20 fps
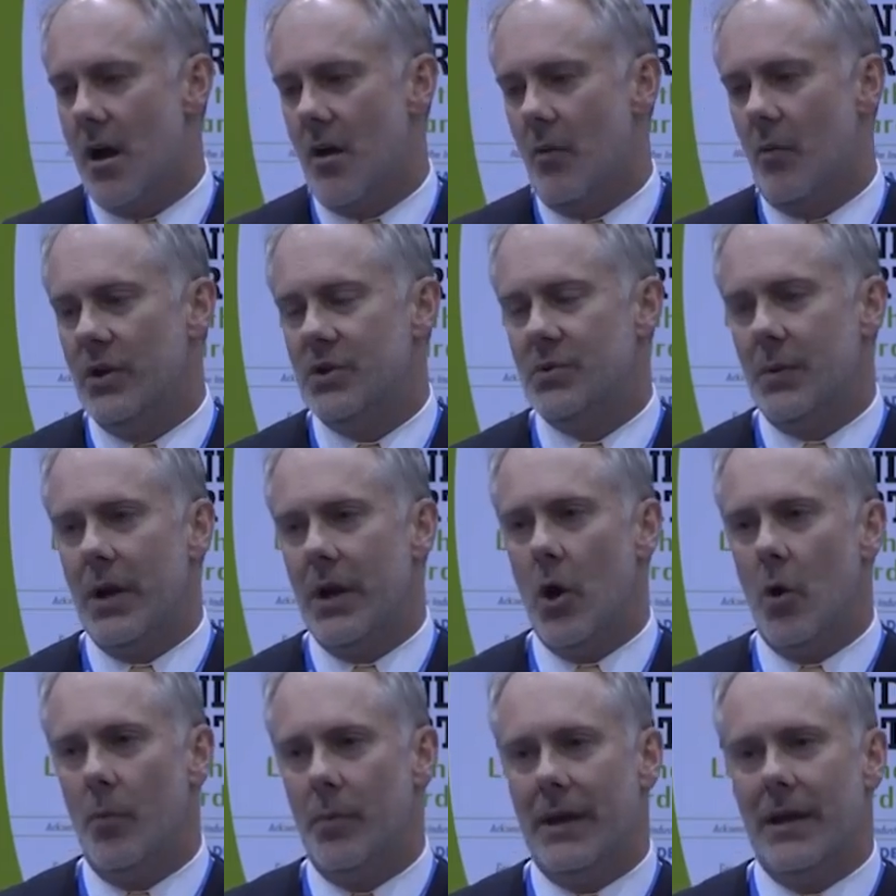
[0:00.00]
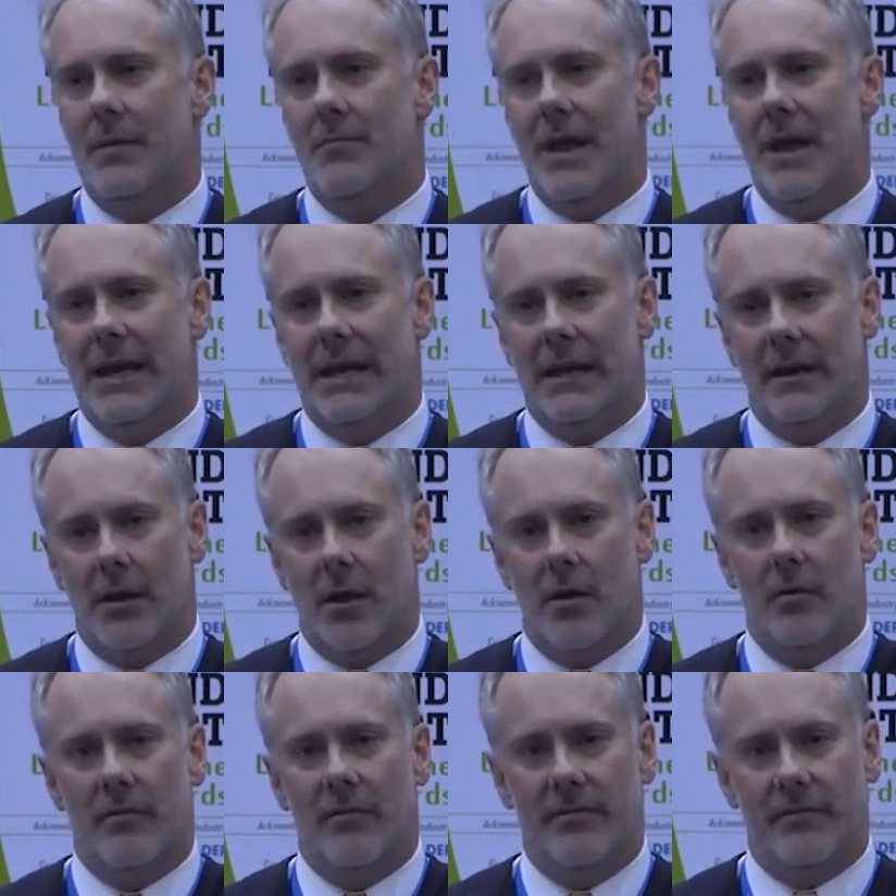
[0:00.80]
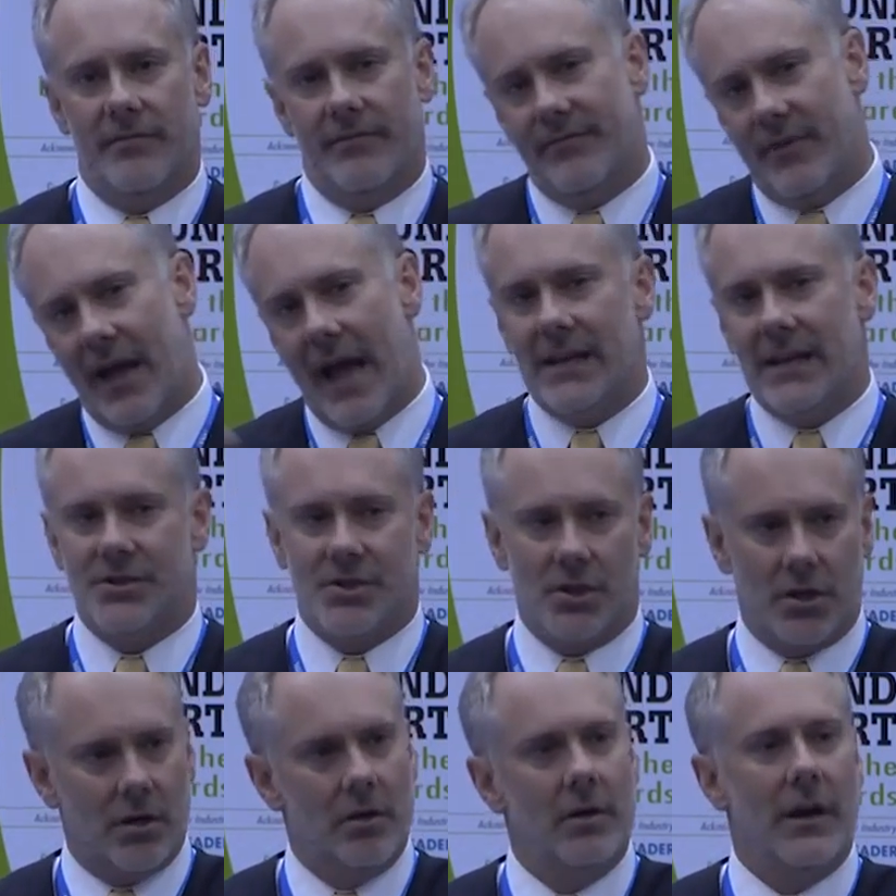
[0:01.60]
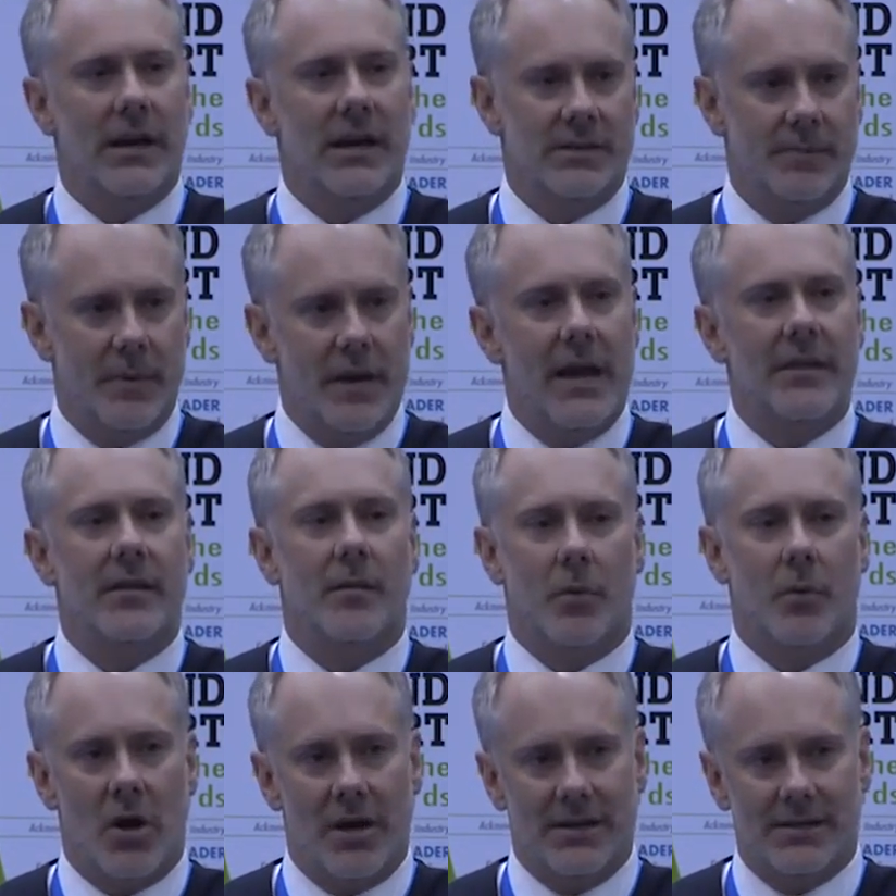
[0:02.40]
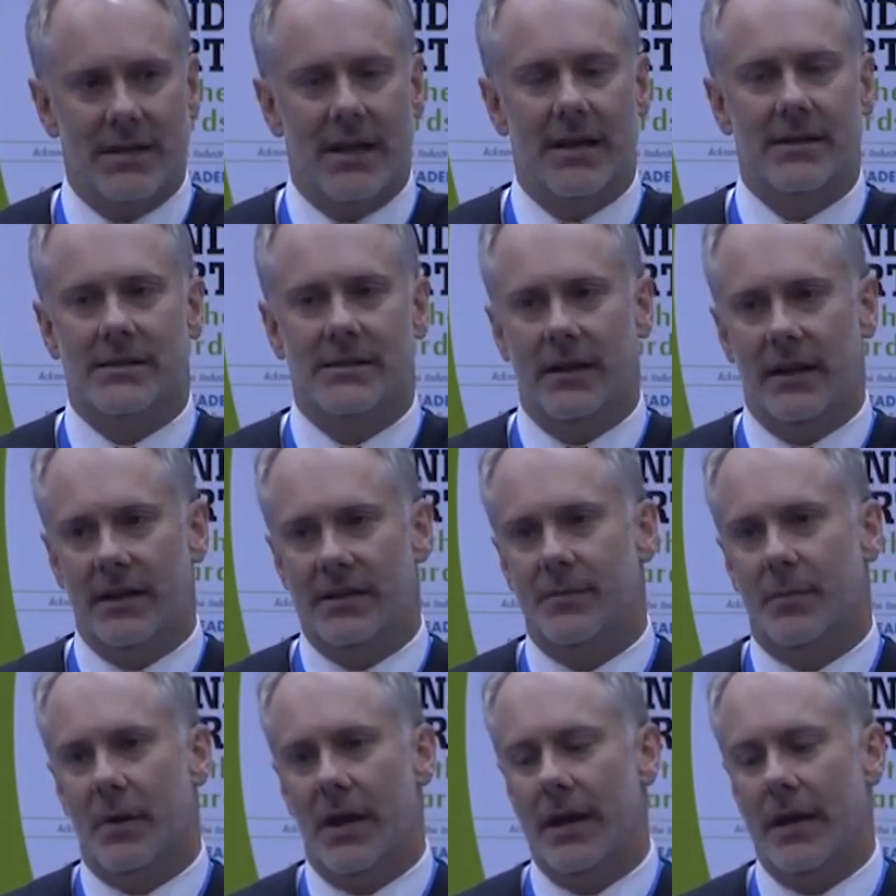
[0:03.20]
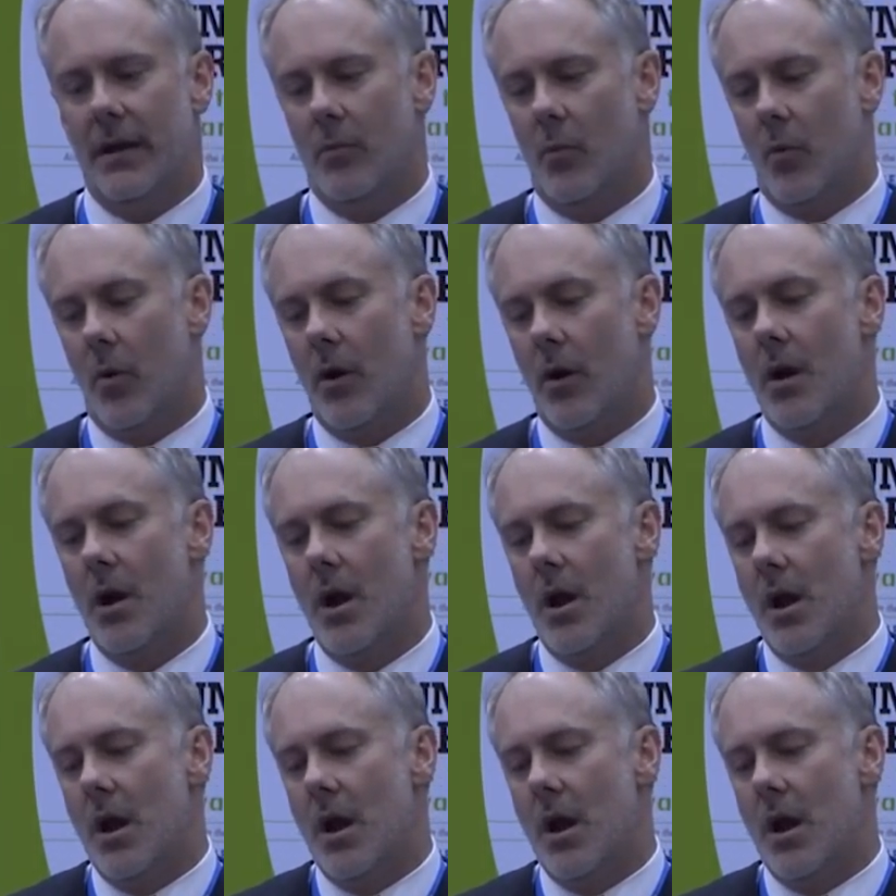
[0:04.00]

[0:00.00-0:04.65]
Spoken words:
which we hope can make it go faster, expedite the process, and explain it more.